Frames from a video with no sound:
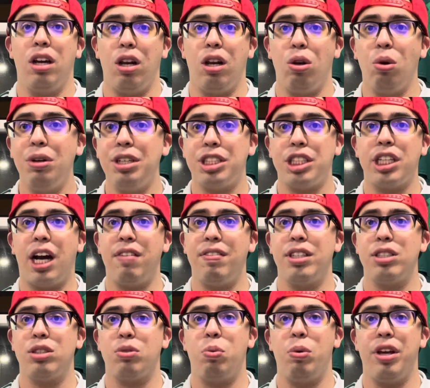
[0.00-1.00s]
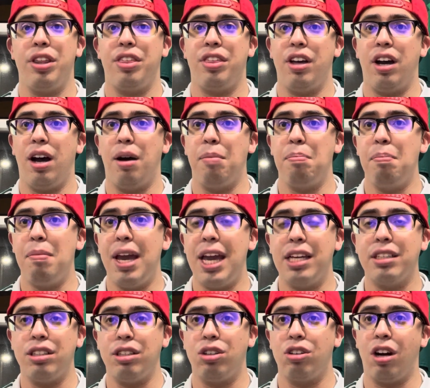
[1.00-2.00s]
Luis Chavez with
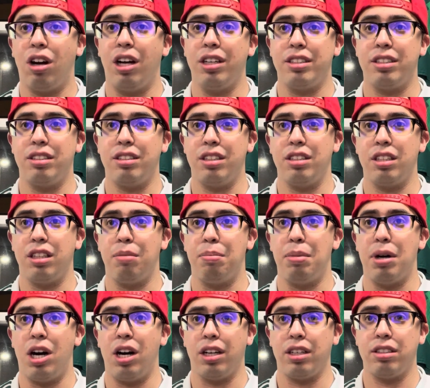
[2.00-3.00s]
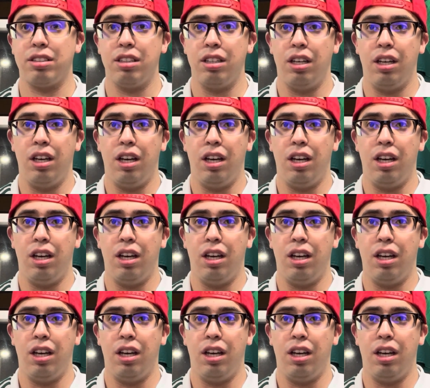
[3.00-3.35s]
amazing crosses into the box.